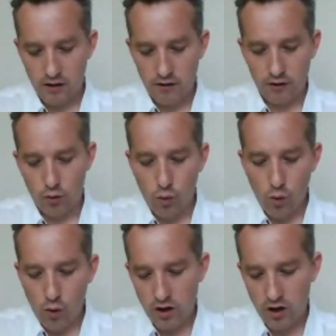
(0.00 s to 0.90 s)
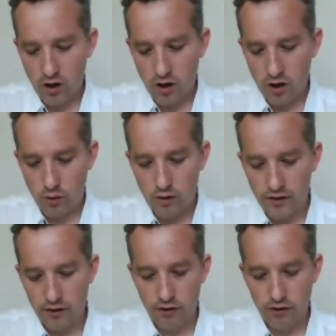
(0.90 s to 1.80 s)
So walk
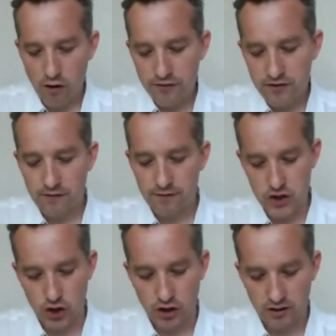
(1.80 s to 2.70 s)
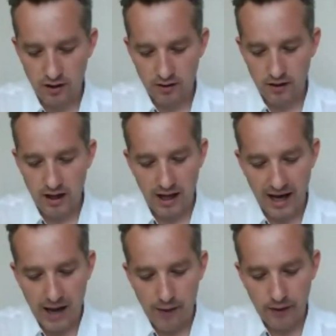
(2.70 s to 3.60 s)
with soft vision,
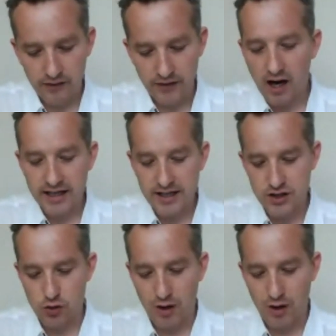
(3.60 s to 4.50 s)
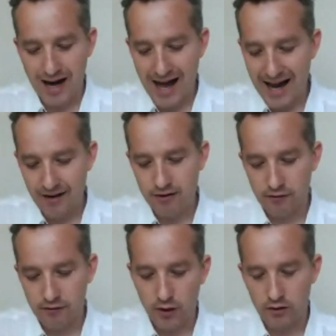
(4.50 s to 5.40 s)
allowing the eyes to
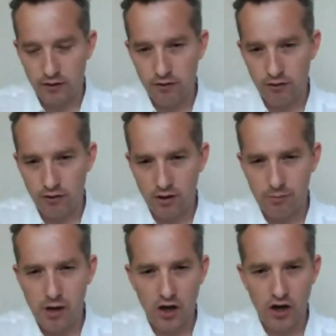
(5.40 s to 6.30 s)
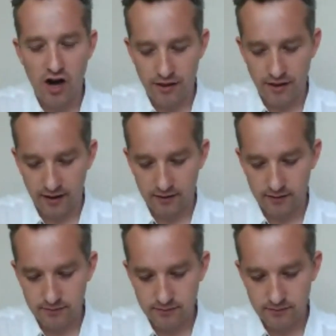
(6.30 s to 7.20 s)
relax and focus upon
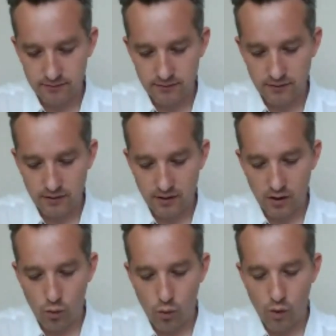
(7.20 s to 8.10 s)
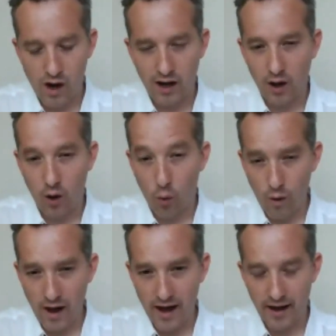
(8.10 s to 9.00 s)
nothing, while
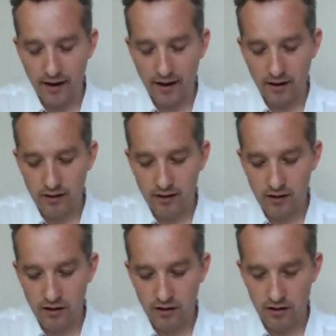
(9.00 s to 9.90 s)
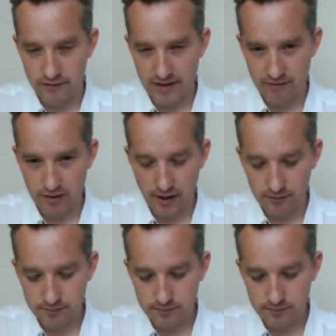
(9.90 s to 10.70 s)
aware of everything.